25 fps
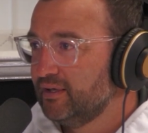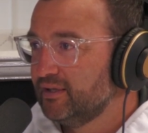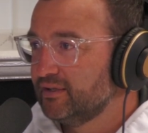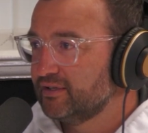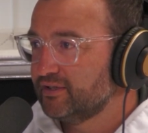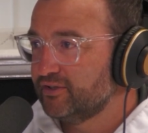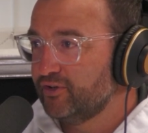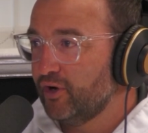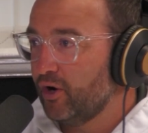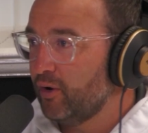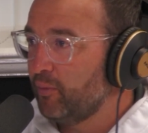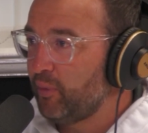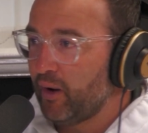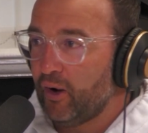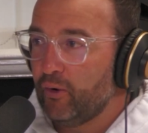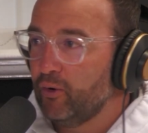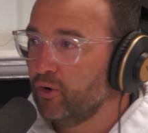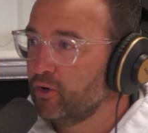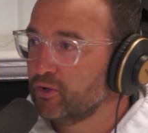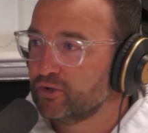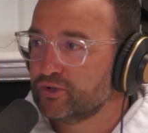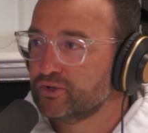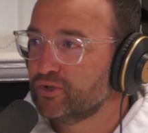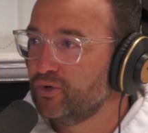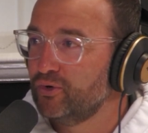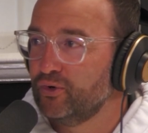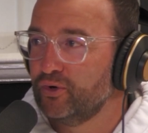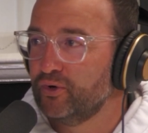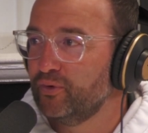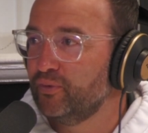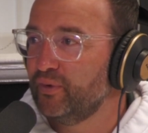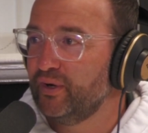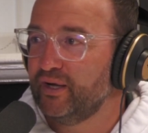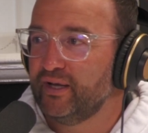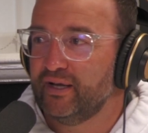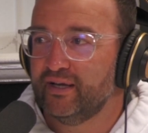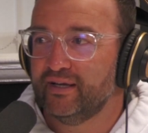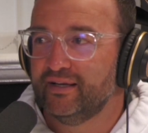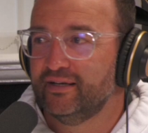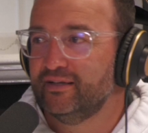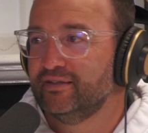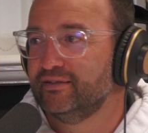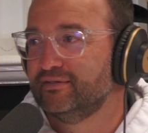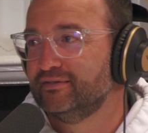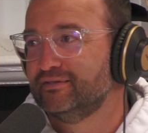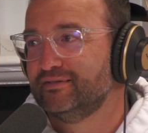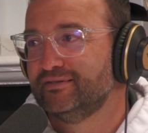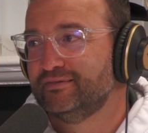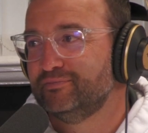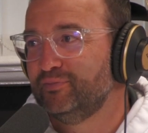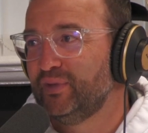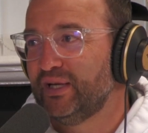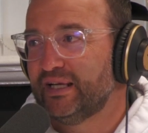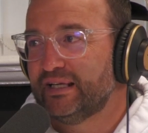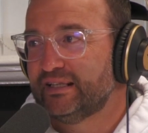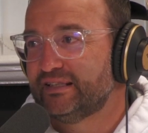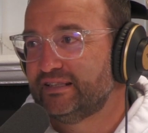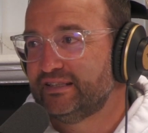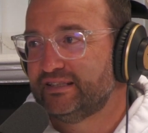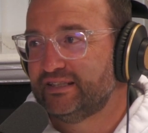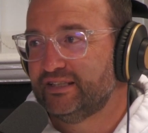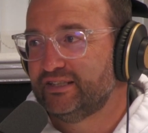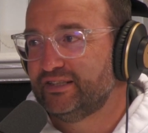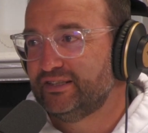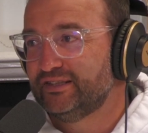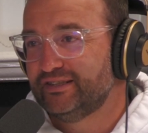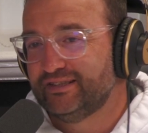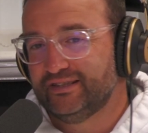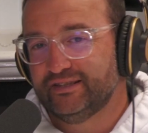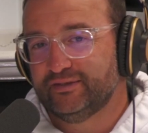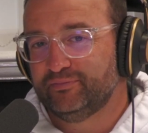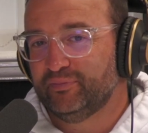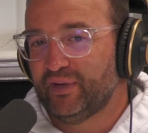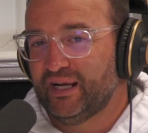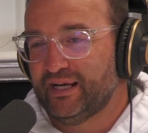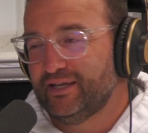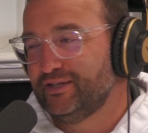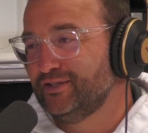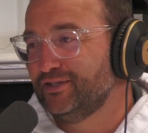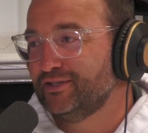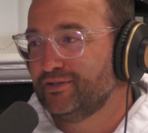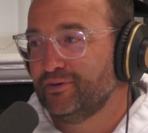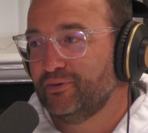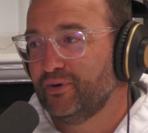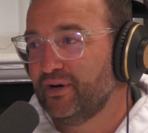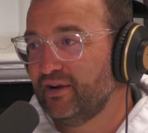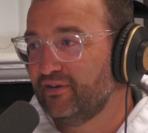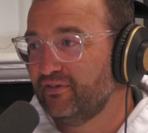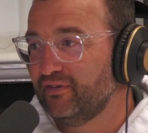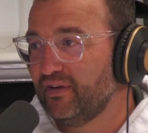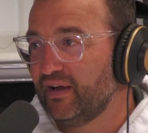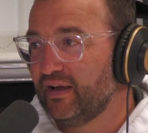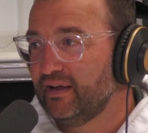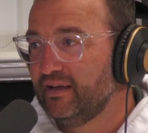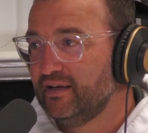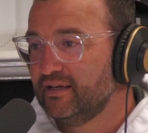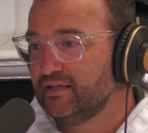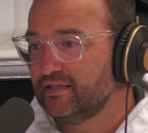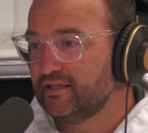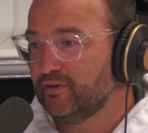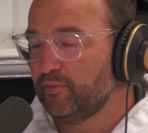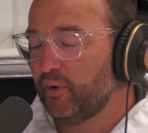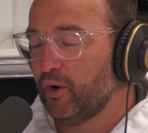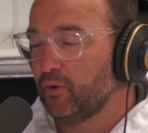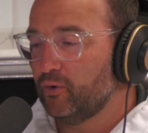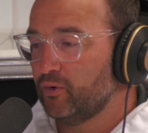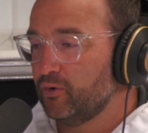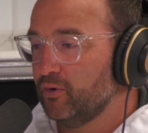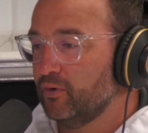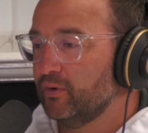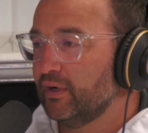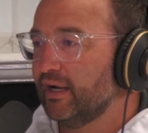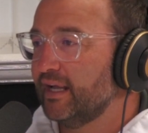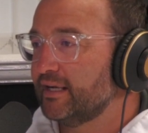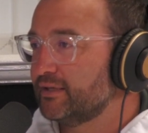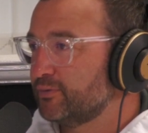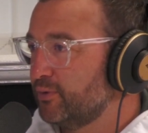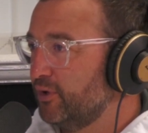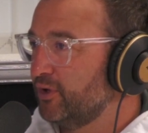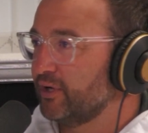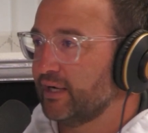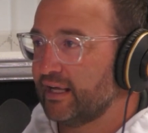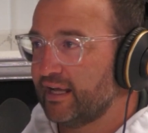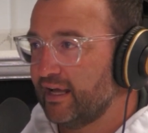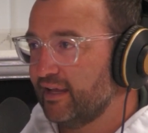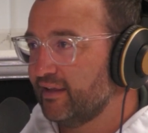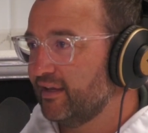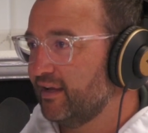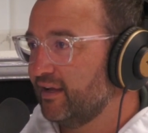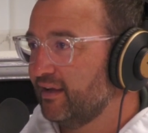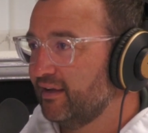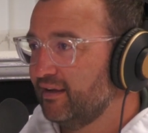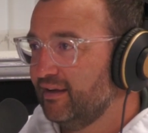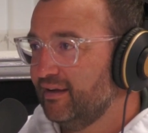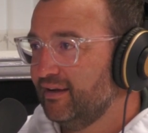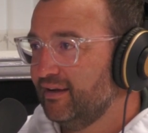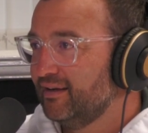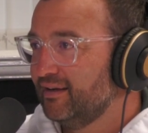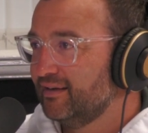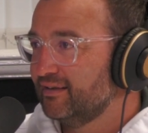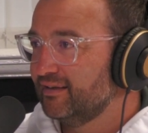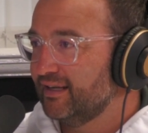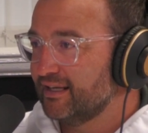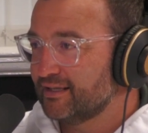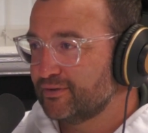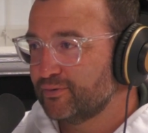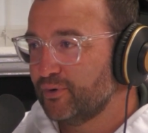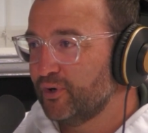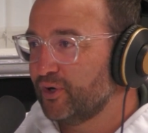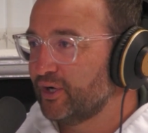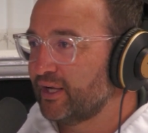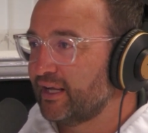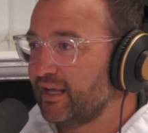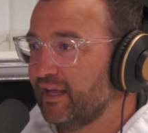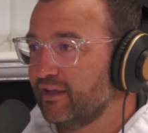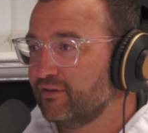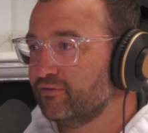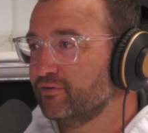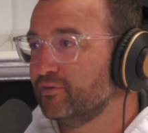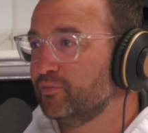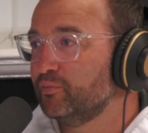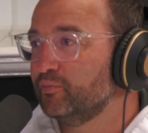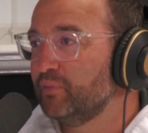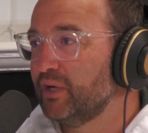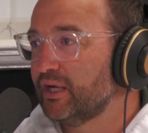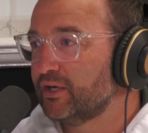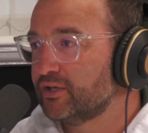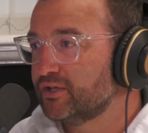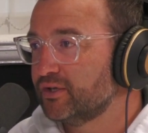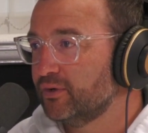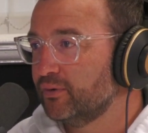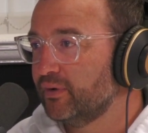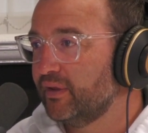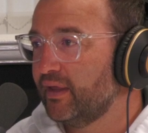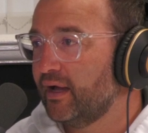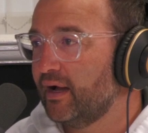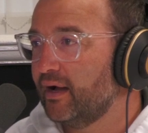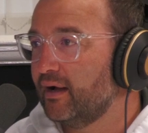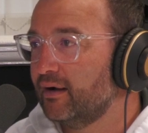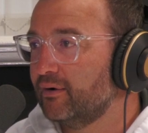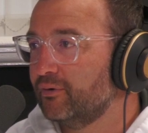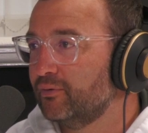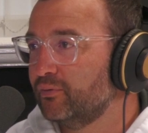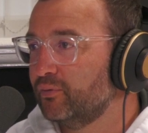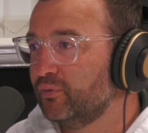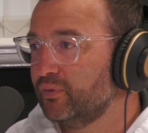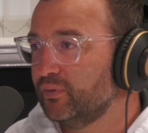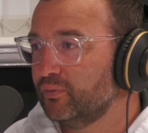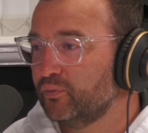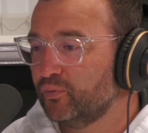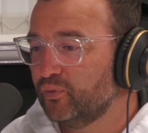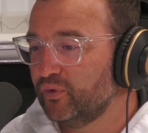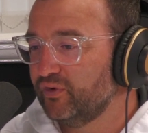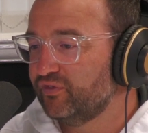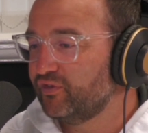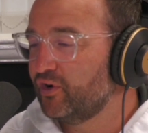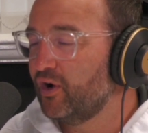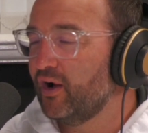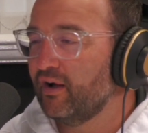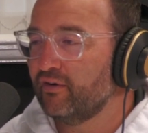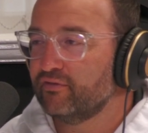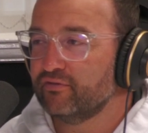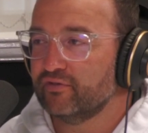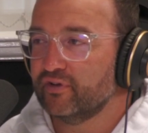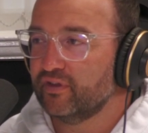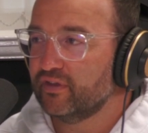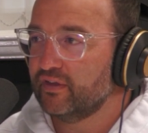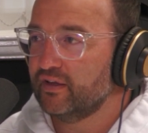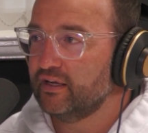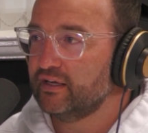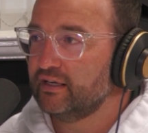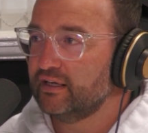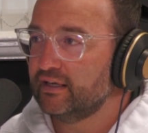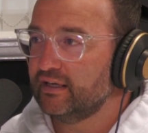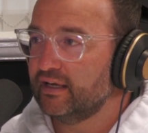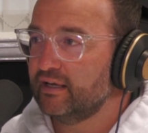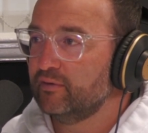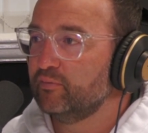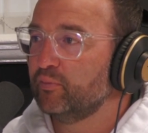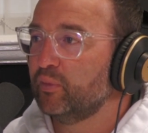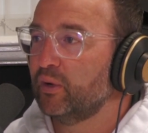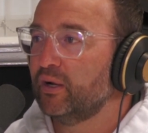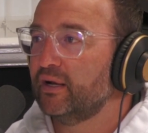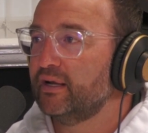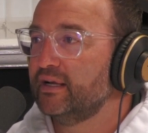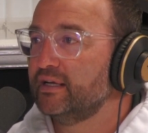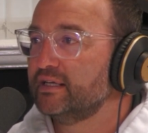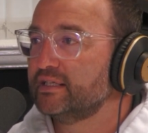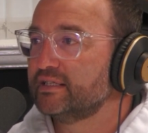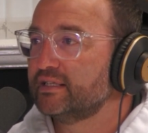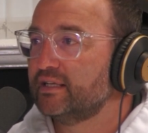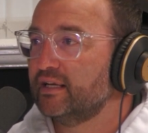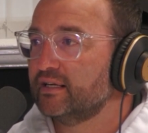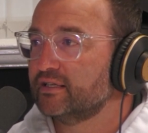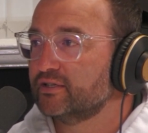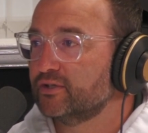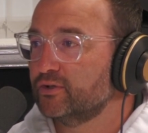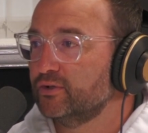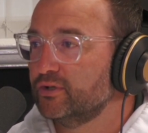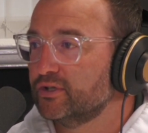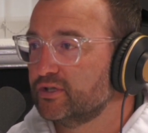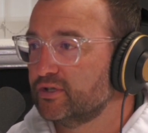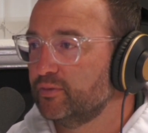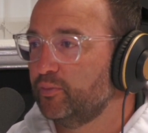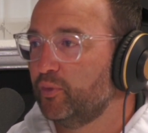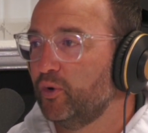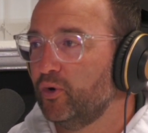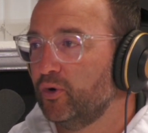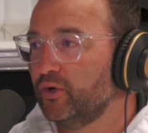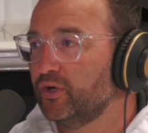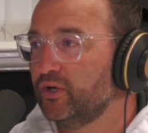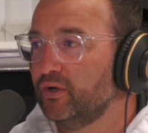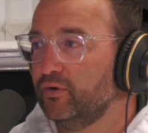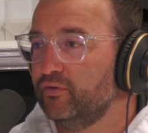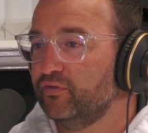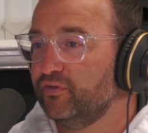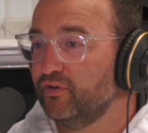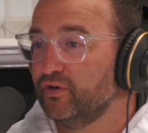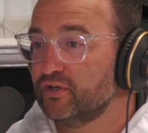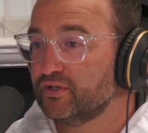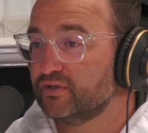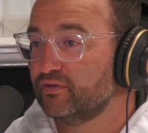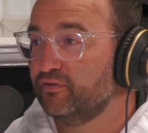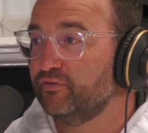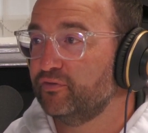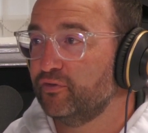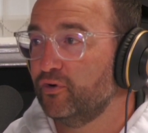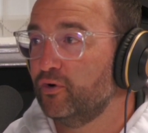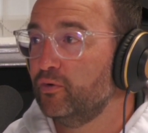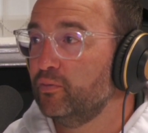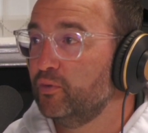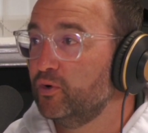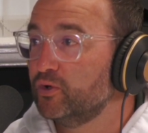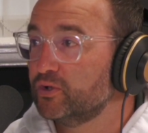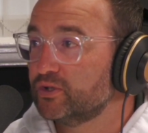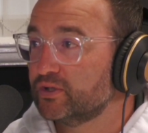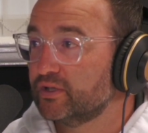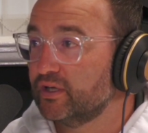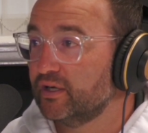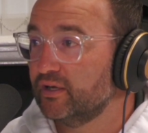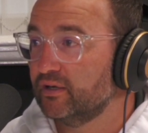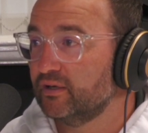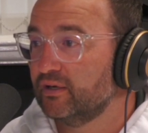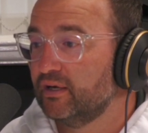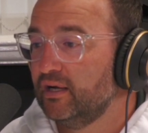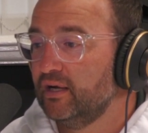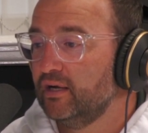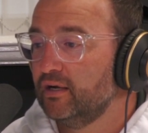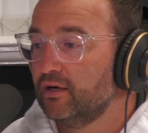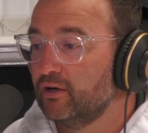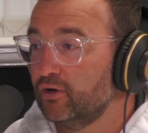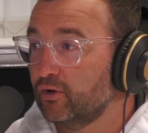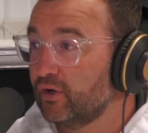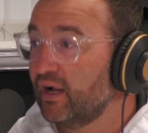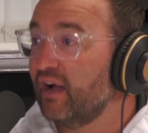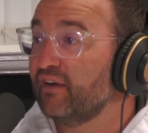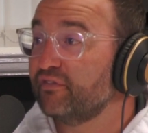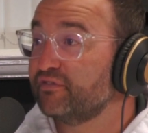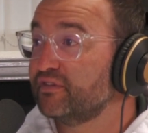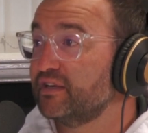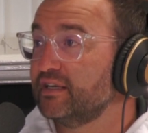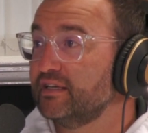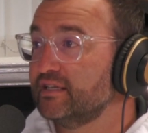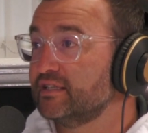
It's not about us going away and making decisions as managers or whatever. It's about going, let's work together. Let's work together and make sure that we've got everything in place that's going to support you, first and foremost, to look after